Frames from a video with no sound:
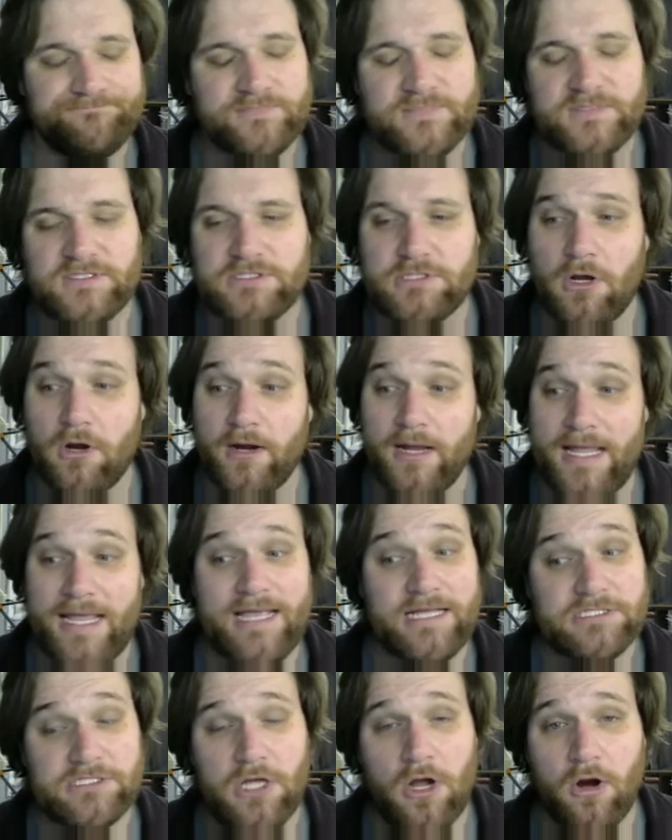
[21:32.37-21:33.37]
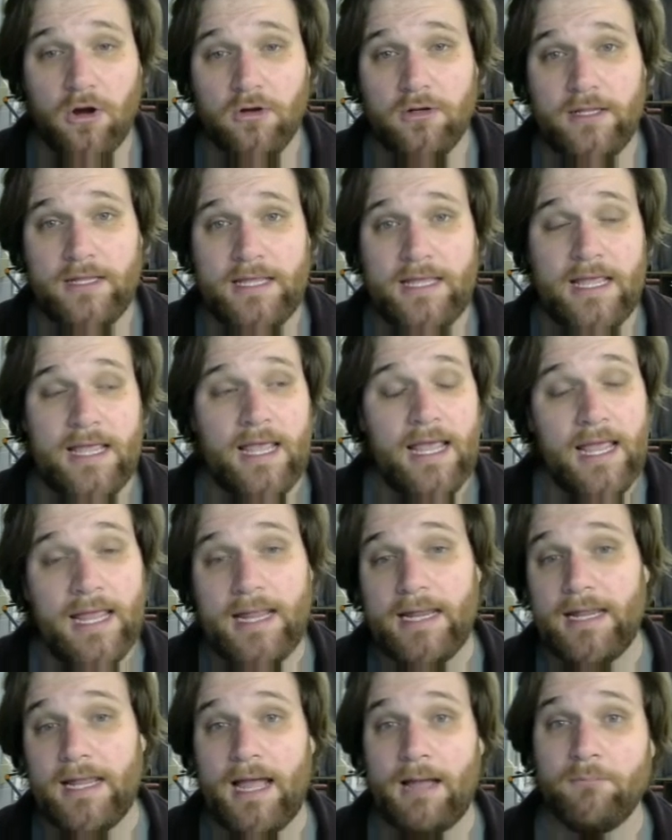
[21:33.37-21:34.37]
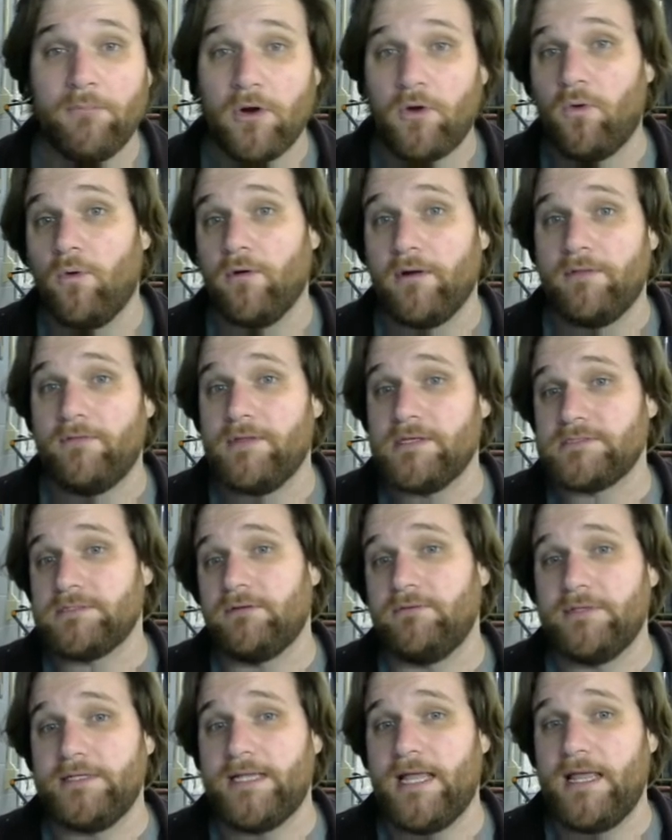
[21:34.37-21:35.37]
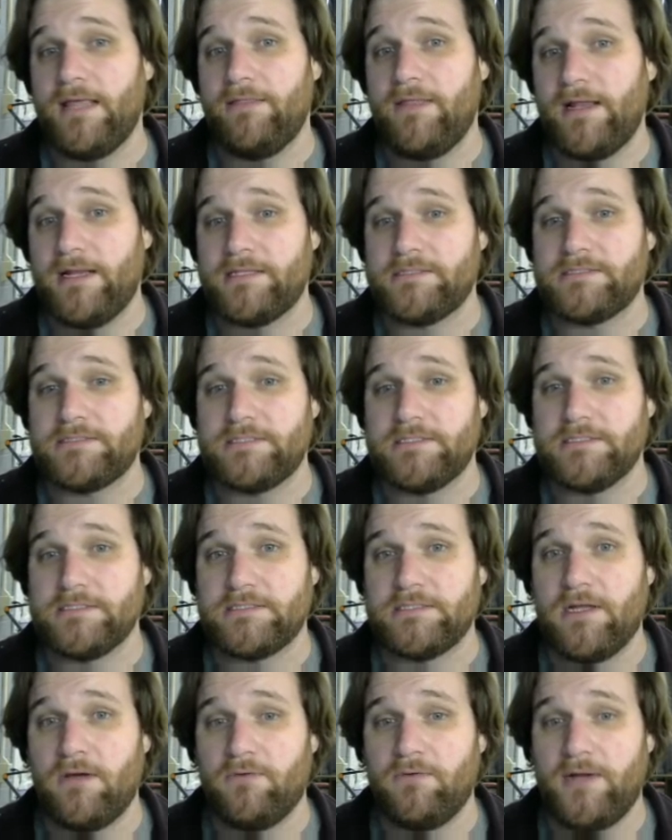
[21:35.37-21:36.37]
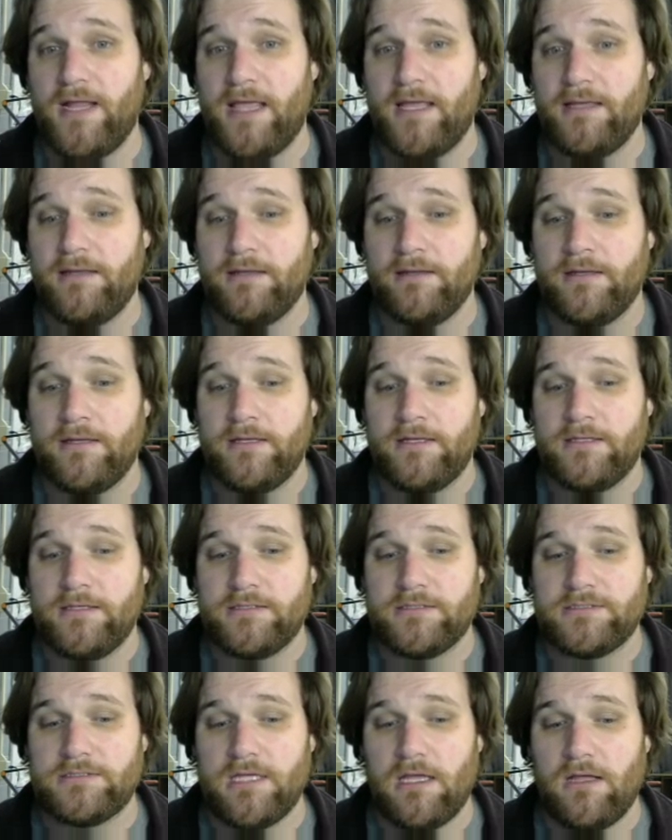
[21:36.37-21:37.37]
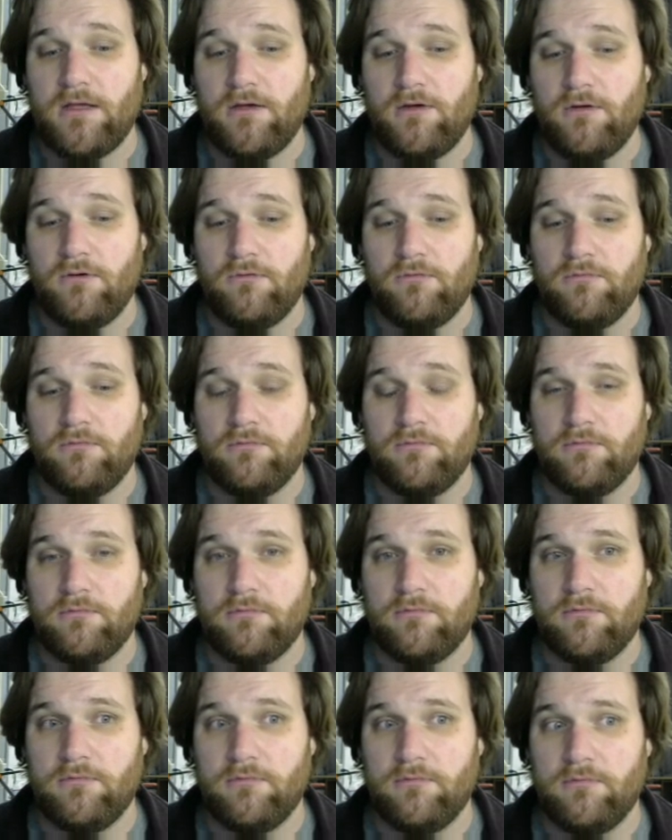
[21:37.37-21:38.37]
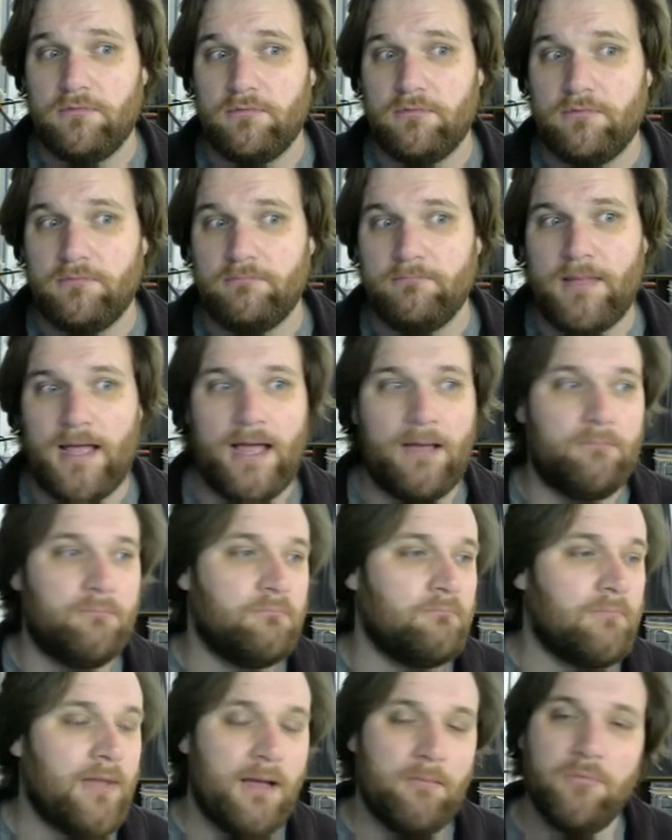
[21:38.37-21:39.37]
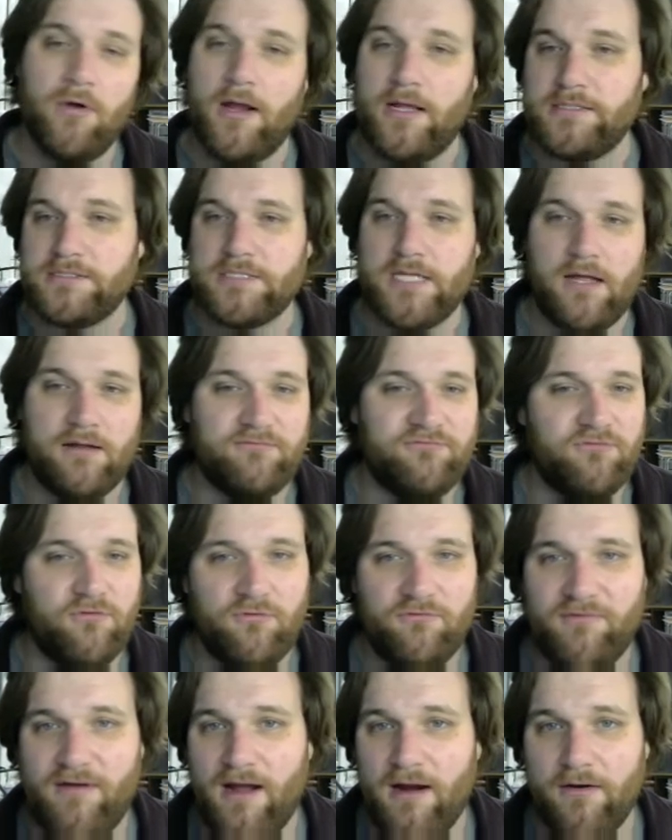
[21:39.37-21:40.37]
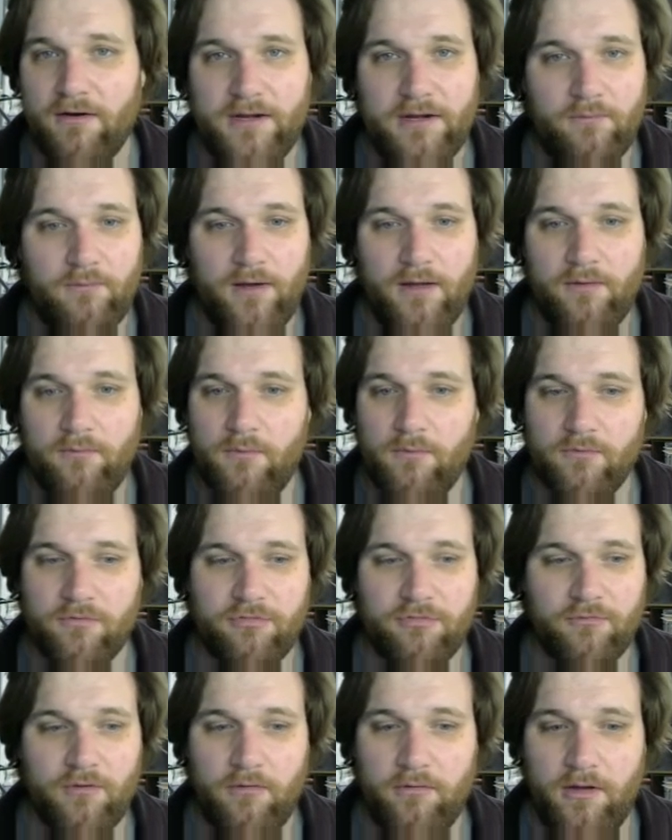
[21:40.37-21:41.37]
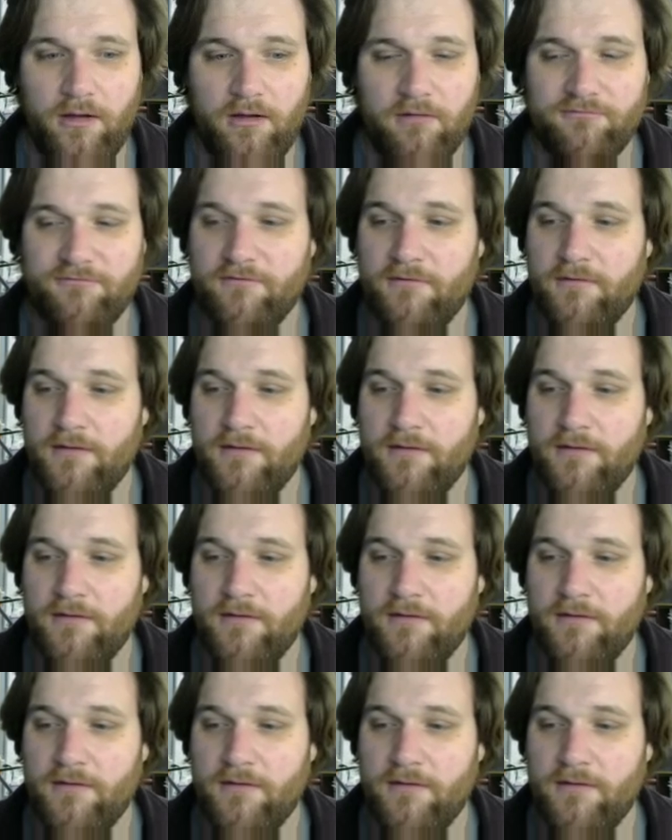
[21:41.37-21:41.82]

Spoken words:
Sorry, it's early, and I'm recording this on the day that it's the snow day, so my brain's not in full fire anyway. We were thrown off.